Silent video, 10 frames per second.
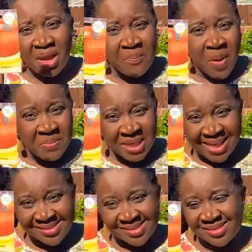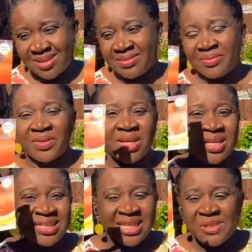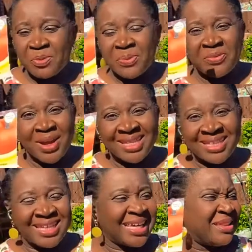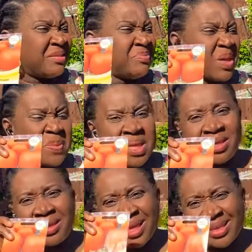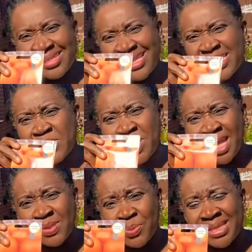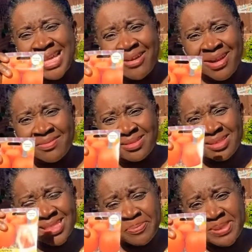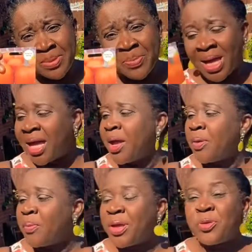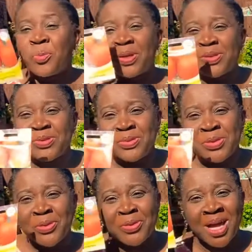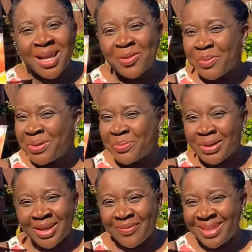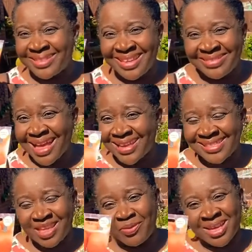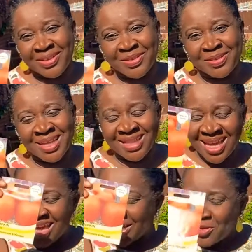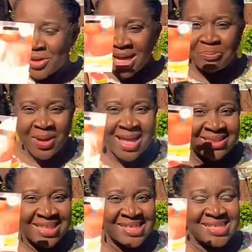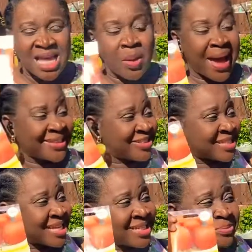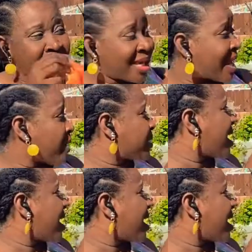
Pumpkins. These will be ready in maybe 6 to 8 weeks, around September, when you want to do your Halloween, whatever thing, Thanksgiving and all that. You can plant these now. I just started mine out,